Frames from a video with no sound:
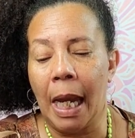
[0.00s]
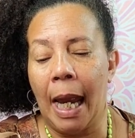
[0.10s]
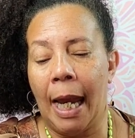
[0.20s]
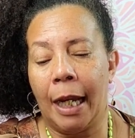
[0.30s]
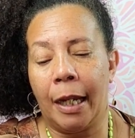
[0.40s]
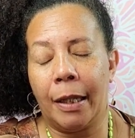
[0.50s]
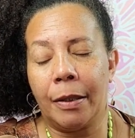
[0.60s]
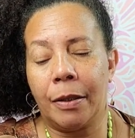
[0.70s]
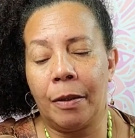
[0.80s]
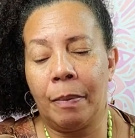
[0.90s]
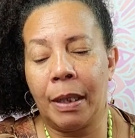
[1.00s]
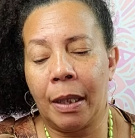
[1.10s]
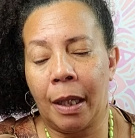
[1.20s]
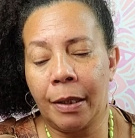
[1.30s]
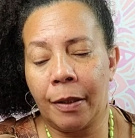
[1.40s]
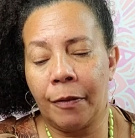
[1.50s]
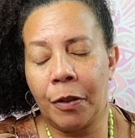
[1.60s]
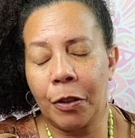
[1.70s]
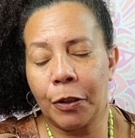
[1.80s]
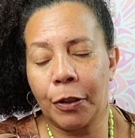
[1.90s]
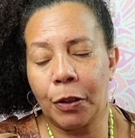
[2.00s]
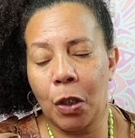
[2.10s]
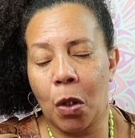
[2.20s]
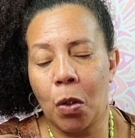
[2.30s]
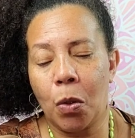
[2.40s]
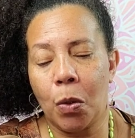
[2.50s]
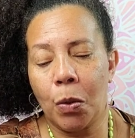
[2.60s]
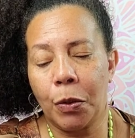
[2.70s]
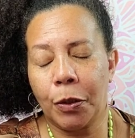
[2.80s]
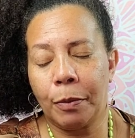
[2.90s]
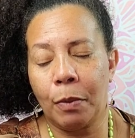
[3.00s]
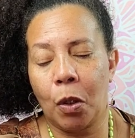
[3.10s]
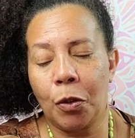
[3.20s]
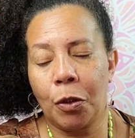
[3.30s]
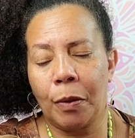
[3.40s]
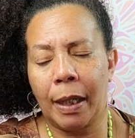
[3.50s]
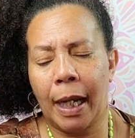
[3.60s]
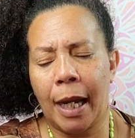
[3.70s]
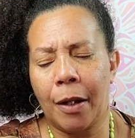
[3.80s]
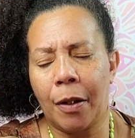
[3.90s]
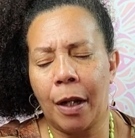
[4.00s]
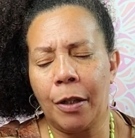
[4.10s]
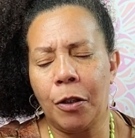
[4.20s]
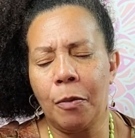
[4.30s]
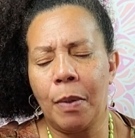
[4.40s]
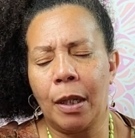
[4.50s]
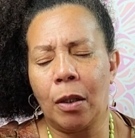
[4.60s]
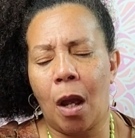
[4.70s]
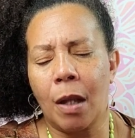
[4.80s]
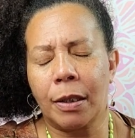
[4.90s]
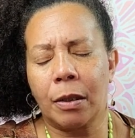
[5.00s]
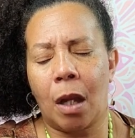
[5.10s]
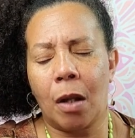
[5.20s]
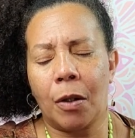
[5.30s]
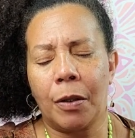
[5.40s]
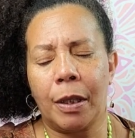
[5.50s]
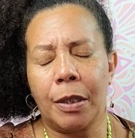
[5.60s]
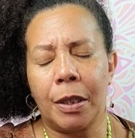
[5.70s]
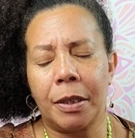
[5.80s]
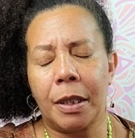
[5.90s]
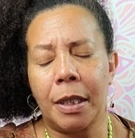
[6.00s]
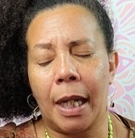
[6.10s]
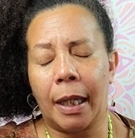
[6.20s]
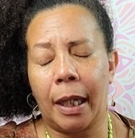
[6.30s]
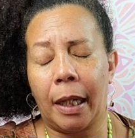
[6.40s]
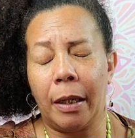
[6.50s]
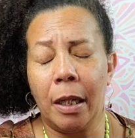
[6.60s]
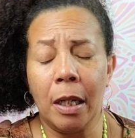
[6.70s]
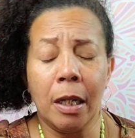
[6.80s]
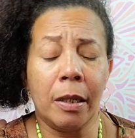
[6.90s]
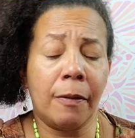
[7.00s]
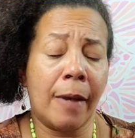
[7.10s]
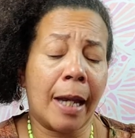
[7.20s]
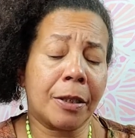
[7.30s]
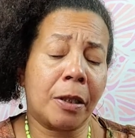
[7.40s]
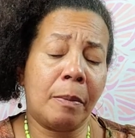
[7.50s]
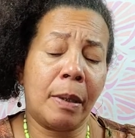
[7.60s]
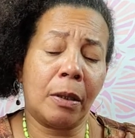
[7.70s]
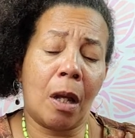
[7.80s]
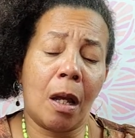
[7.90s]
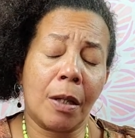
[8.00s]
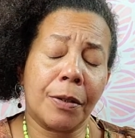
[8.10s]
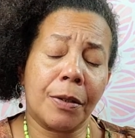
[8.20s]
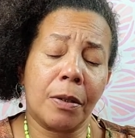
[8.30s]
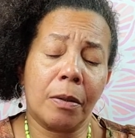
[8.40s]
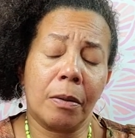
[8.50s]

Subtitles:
And because of your slow, smoldering anger, and you've been lost longer than just a decade, you've actually been lost